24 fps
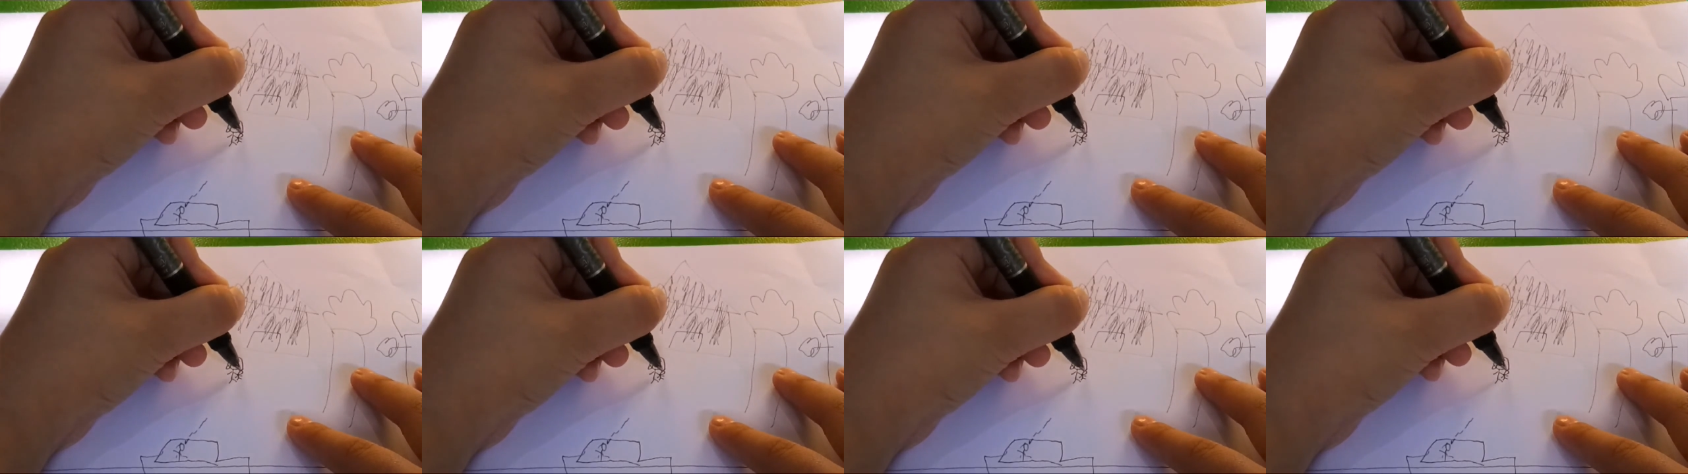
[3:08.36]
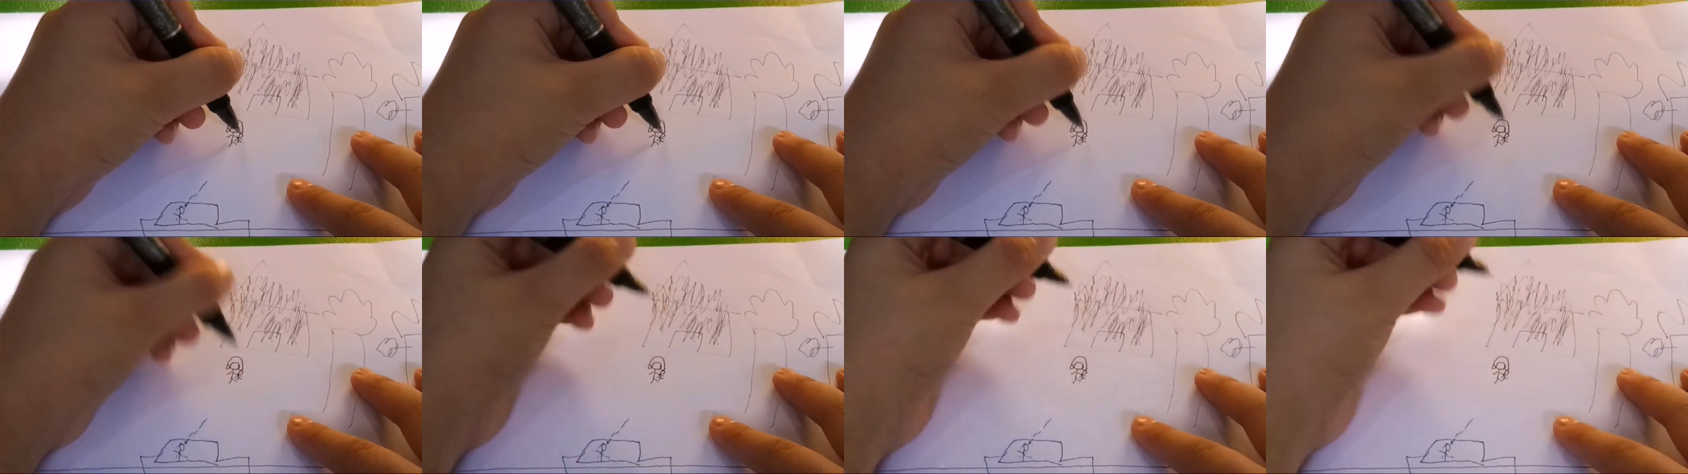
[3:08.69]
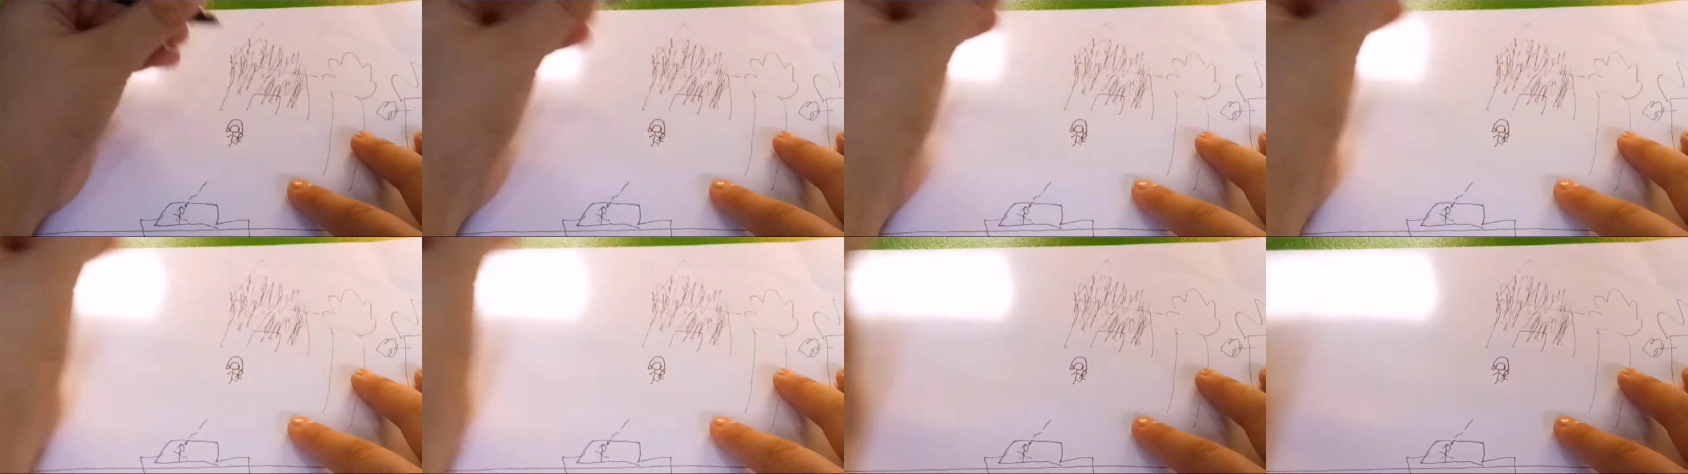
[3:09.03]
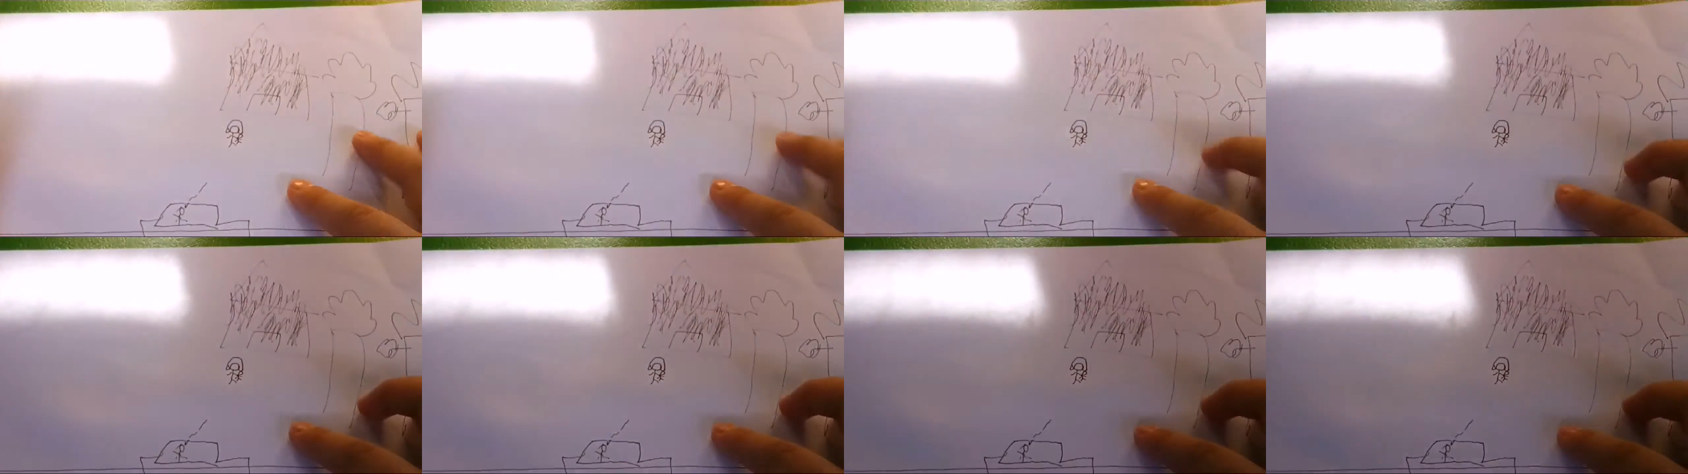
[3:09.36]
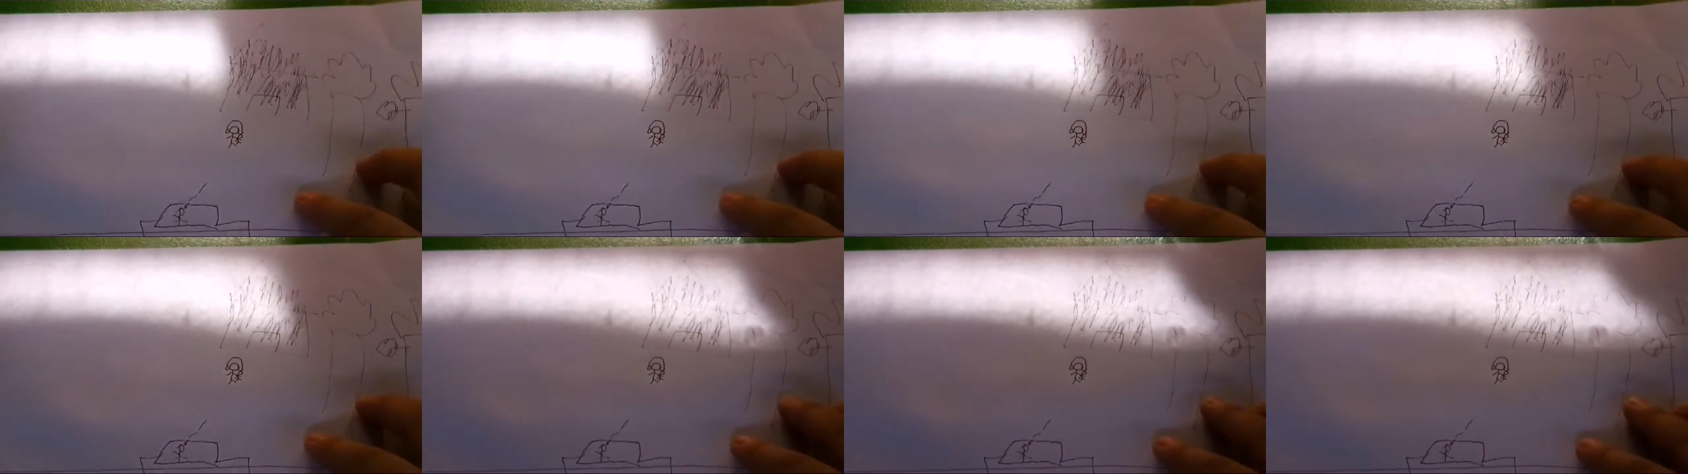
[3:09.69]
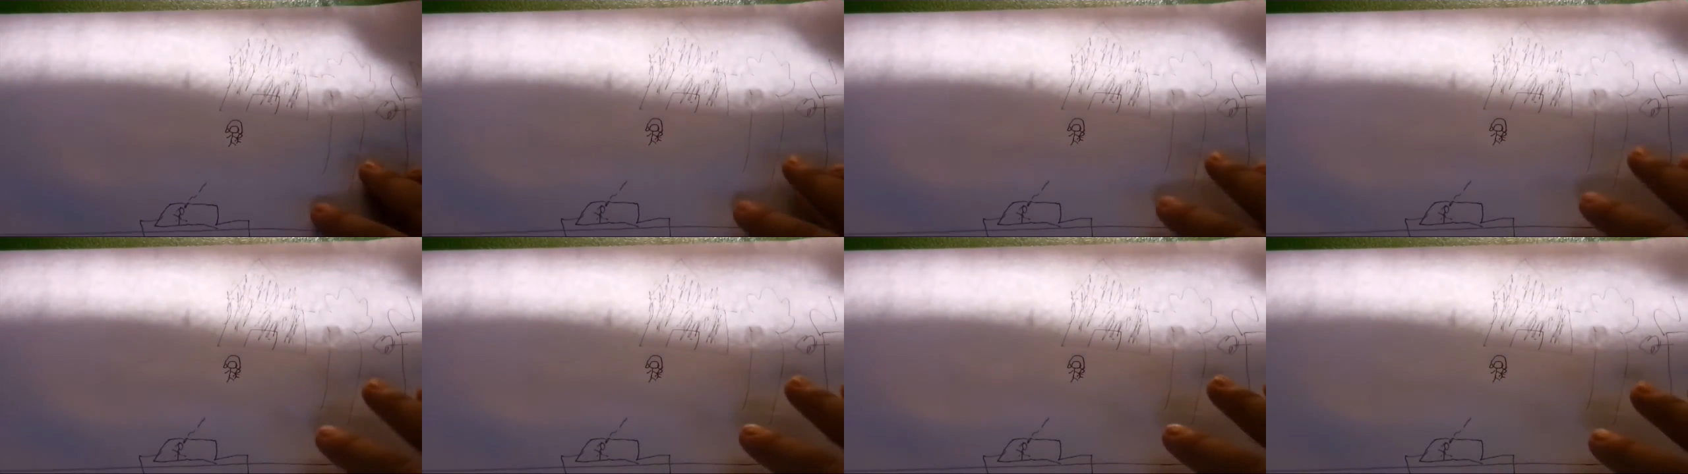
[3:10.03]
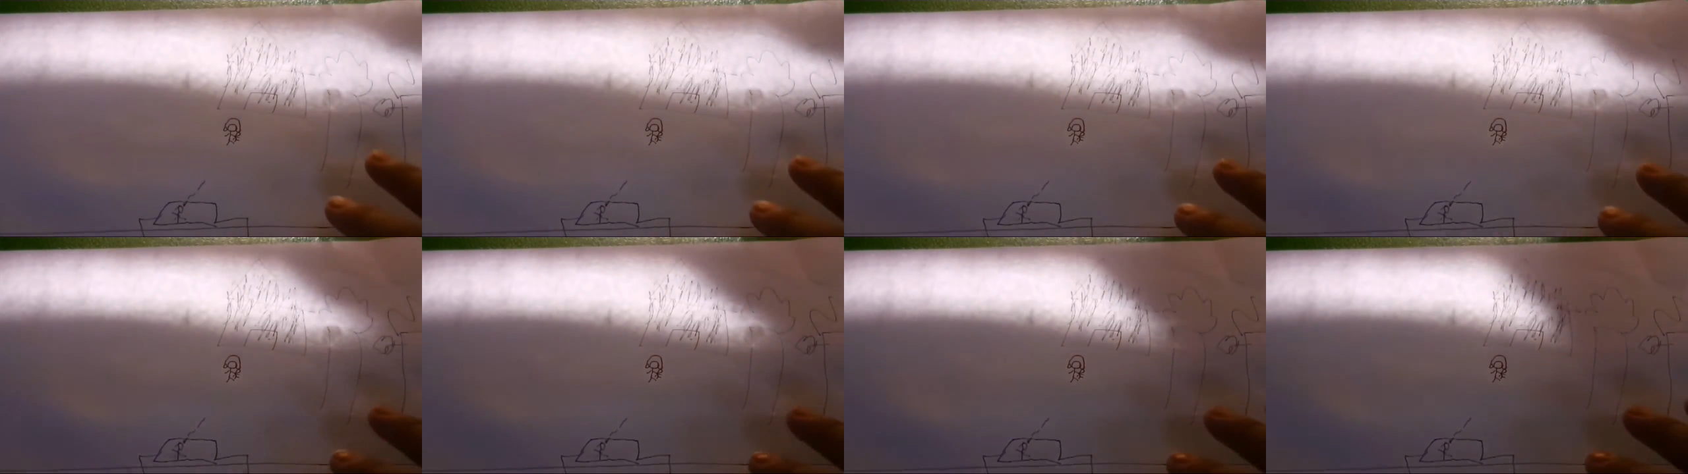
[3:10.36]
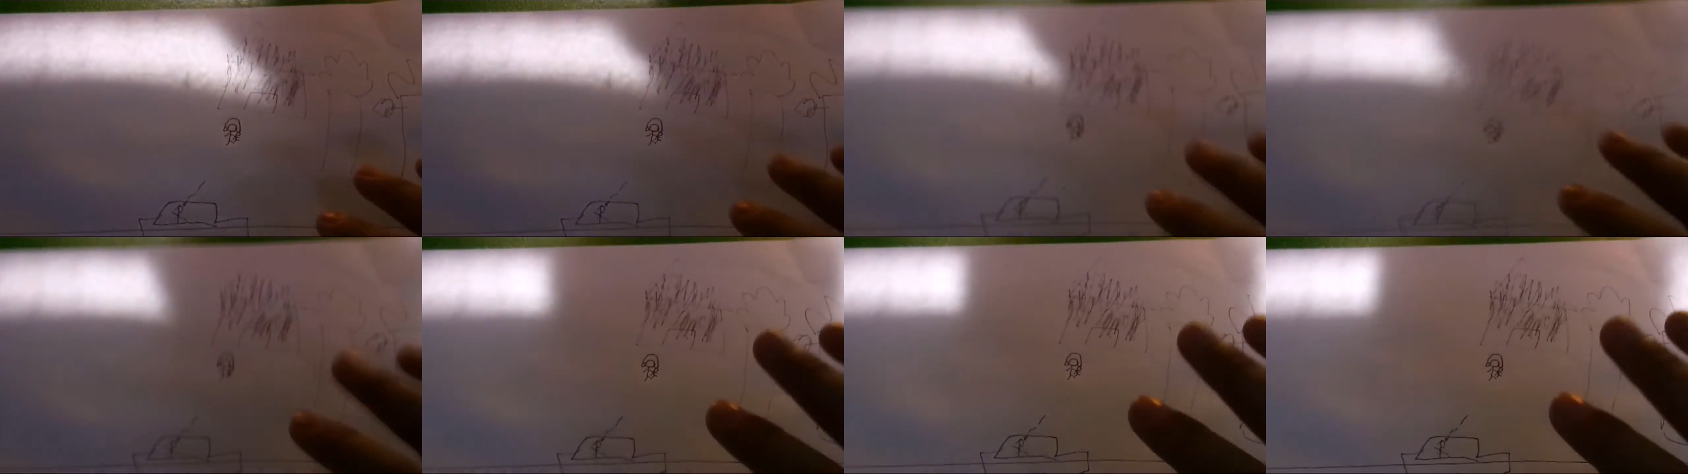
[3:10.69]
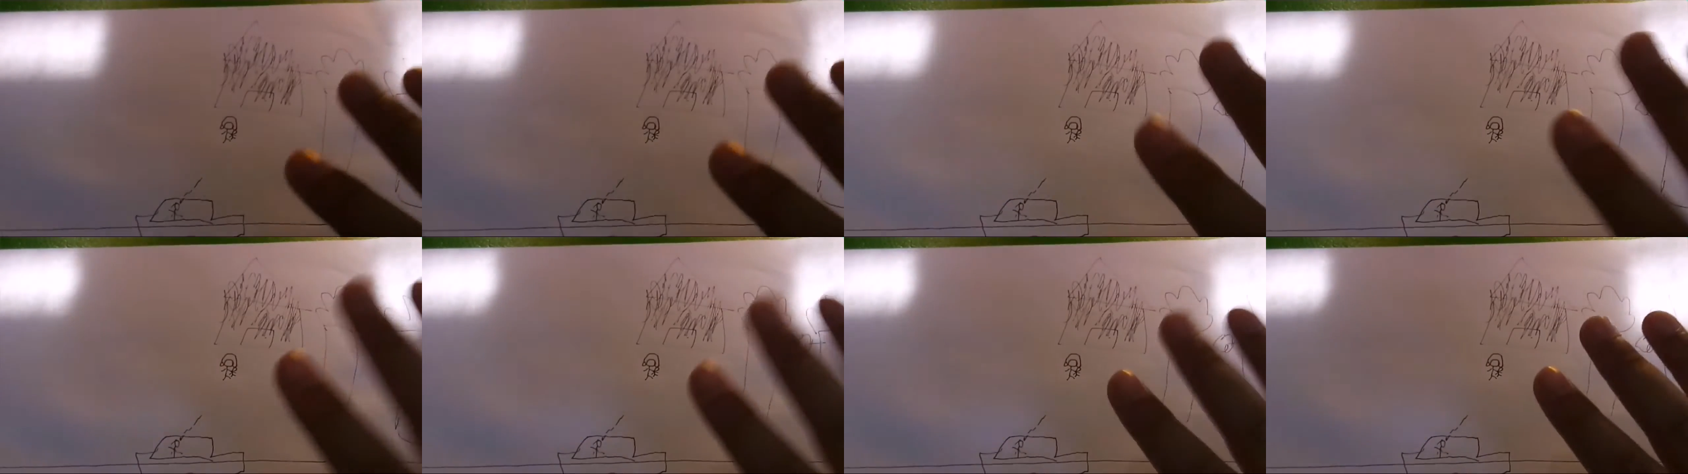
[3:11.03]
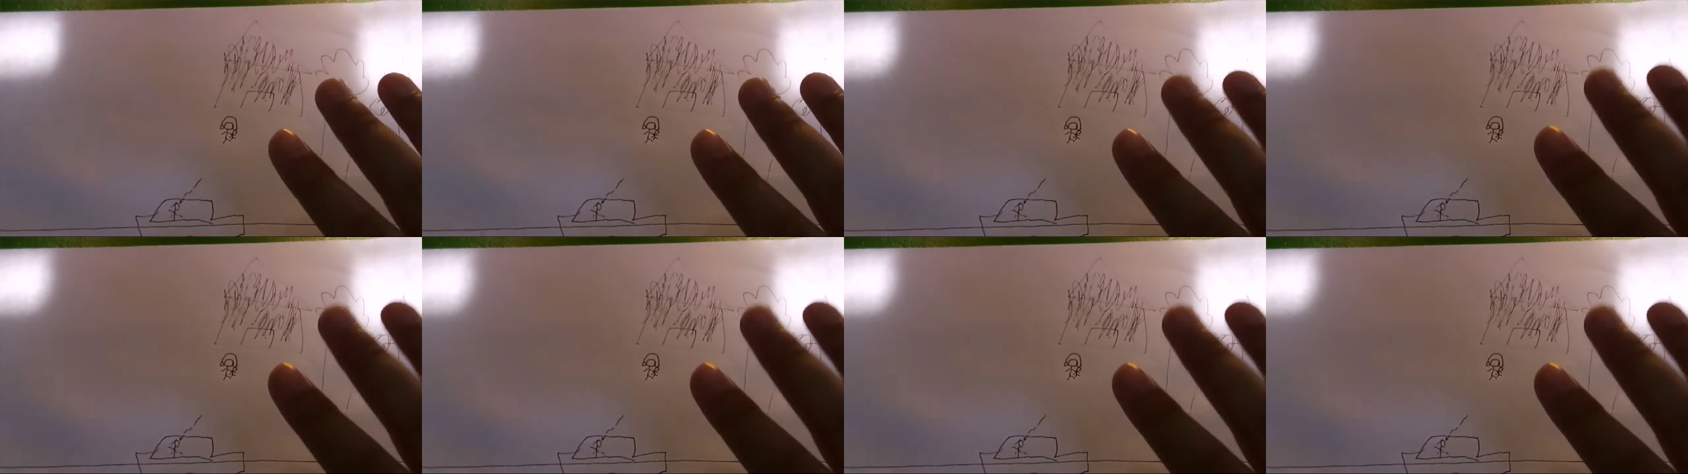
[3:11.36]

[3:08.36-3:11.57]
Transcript: Nobody's mouth can be seen.